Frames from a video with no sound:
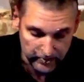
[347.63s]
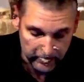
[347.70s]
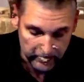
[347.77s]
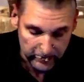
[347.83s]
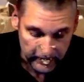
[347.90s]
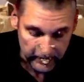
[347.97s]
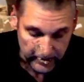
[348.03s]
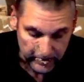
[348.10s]

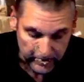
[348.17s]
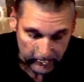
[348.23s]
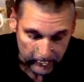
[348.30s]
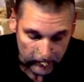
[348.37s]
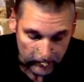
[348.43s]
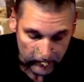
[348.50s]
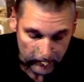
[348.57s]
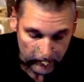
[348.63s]
Where, on the other
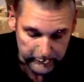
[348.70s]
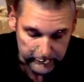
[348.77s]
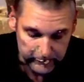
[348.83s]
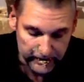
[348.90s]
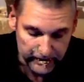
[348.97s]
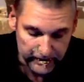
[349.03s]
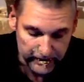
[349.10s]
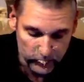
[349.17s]
hand,
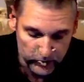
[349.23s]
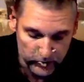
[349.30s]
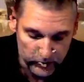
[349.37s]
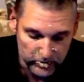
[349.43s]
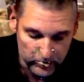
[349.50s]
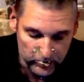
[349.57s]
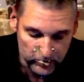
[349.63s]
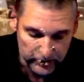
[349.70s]
we look at
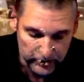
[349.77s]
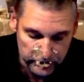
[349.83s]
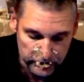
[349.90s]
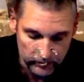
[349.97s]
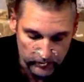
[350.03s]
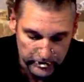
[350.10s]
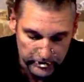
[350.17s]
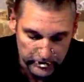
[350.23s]
Yeshua.
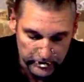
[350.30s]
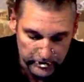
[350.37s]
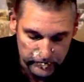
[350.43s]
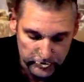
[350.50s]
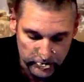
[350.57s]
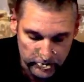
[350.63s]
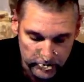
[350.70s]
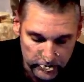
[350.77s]
Yeshua is the
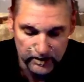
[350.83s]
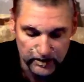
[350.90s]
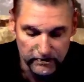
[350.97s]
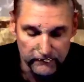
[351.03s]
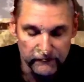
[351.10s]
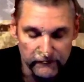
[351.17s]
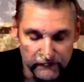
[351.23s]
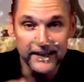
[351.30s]

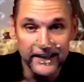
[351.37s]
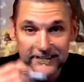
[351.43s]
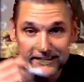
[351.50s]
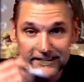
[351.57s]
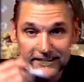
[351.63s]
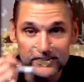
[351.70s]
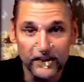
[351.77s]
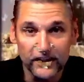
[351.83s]
divine Son
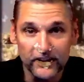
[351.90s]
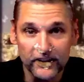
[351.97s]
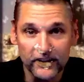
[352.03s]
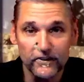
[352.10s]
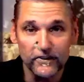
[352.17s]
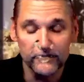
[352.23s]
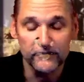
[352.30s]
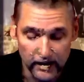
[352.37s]
of
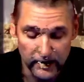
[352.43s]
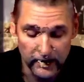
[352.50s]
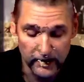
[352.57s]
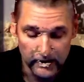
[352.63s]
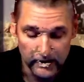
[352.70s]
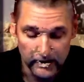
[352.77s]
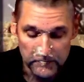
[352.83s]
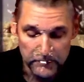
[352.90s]
God
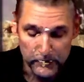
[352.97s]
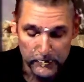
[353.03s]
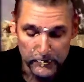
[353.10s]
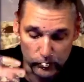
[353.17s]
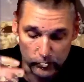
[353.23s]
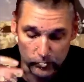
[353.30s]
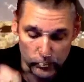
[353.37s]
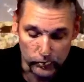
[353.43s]
who
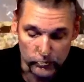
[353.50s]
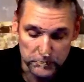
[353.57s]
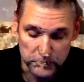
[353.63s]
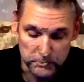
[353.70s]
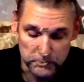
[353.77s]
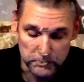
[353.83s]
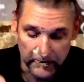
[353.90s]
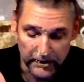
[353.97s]
rules by
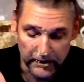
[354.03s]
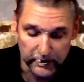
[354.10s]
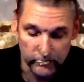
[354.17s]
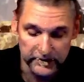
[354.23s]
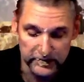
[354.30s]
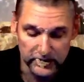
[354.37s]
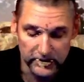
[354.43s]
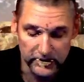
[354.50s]
grace and
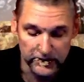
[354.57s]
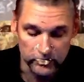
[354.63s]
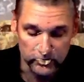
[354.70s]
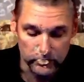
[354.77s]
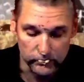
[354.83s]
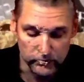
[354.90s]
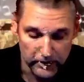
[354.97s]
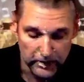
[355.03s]
truth.
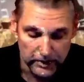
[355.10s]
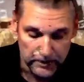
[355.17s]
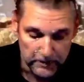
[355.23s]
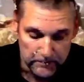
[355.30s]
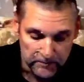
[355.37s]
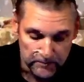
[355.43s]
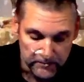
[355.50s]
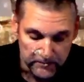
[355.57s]

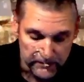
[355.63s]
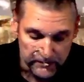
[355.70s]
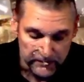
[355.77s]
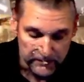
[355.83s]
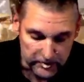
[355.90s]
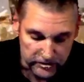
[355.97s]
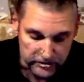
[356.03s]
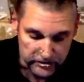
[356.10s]
Yeshua
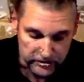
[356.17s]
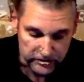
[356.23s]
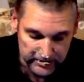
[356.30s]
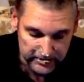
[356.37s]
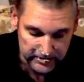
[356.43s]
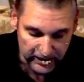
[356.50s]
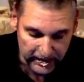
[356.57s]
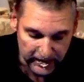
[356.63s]
is
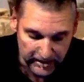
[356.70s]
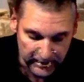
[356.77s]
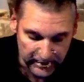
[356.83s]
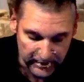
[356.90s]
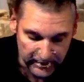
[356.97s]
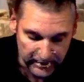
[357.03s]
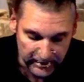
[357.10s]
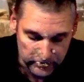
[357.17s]
a
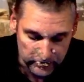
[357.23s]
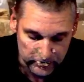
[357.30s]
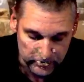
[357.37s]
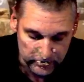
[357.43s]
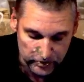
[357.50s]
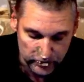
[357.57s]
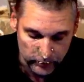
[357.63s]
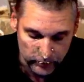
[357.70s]
Jewish
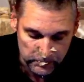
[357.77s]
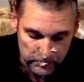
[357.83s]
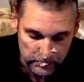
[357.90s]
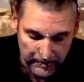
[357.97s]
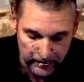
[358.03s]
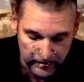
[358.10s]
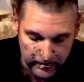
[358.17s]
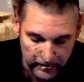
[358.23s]
man who
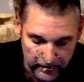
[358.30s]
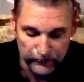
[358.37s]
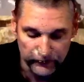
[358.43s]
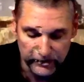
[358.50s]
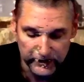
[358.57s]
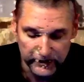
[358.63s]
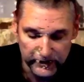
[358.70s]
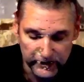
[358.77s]

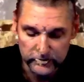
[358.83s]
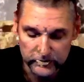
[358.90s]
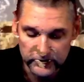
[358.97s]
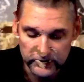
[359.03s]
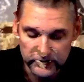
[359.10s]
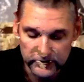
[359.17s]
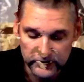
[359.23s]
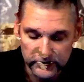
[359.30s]
revealed
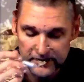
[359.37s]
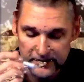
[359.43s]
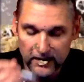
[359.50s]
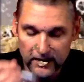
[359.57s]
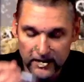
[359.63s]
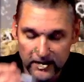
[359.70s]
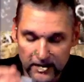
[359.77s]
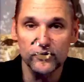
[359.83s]
God to
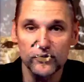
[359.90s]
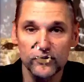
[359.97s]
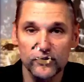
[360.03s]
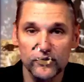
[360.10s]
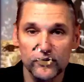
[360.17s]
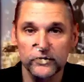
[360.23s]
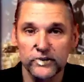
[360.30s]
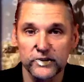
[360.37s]
the world, the
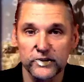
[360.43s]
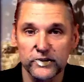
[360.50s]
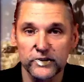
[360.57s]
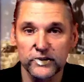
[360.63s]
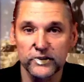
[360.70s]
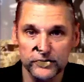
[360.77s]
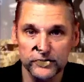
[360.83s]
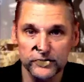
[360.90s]
God of Israel
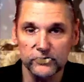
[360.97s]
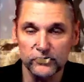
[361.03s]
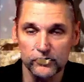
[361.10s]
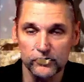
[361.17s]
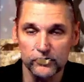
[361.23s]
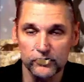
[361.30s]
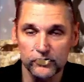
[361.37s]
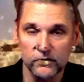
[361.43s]
to the
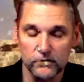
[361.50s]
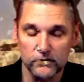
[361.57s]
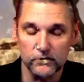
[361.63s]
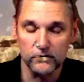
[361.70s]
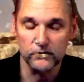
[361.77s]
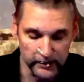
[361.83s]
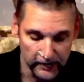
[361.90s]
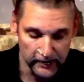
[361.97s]
world, right?
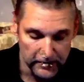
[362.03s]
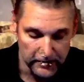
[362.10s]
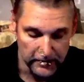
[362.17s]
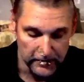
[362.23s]
And